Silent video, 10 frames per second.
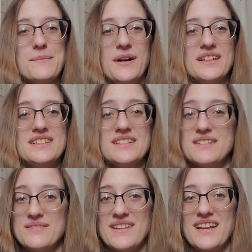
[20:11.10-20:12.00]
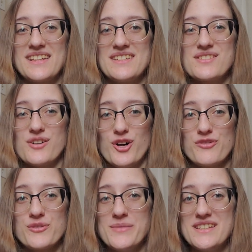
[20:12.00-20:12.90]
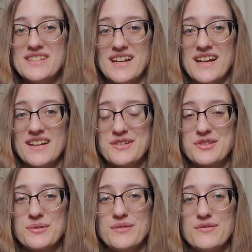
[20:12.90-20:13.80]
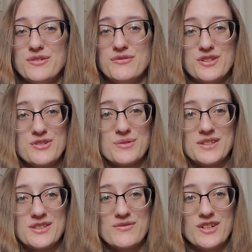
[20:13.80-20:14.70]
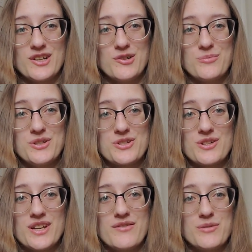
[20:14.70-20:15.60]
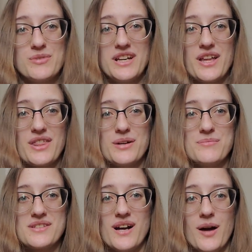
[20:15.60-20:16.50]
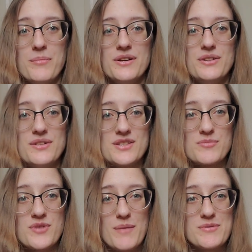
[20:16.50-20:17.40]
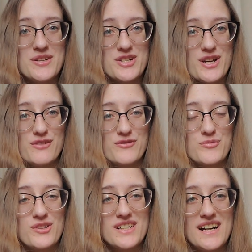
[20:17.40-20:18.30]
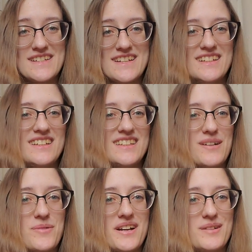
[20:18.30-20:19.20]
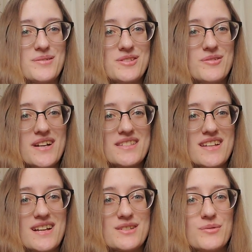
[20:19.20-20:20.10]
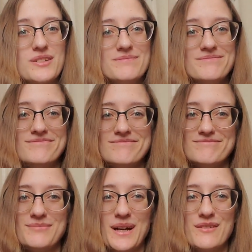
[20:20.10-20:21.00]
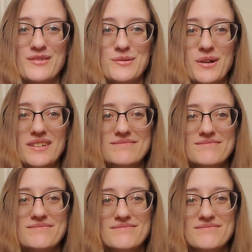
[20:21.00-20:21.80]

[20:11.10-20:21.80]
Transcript: but that is all for me today. So if you've enjoyed this video, be sure to give it a big thumbs up. You can subscribe to my channel for more content, and that way I will see you guys in the next one. Bye, everyone.